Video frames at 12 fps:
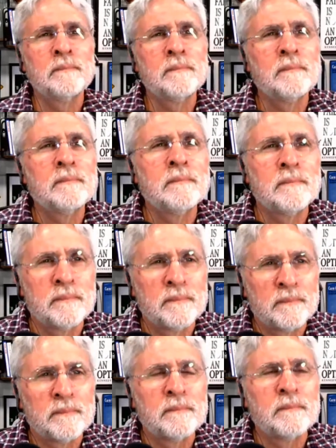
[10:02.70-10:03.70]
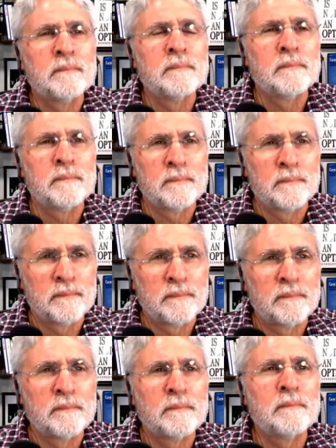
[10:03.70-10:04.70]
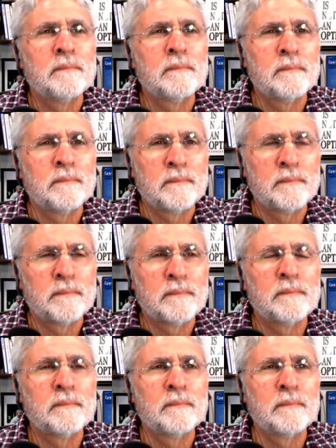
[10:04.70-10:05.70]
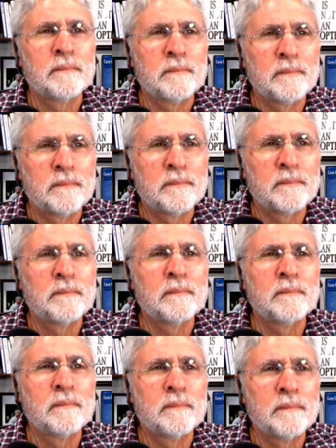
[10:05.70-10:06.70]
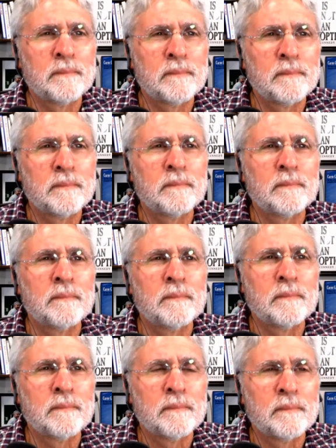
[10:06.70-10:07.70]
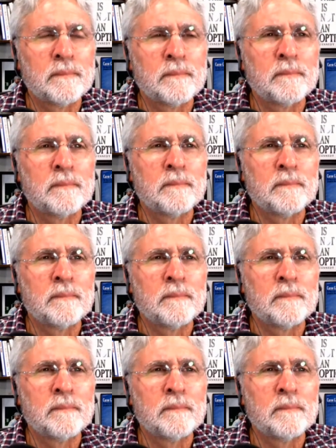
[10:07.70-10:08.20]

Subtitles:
(not speaking)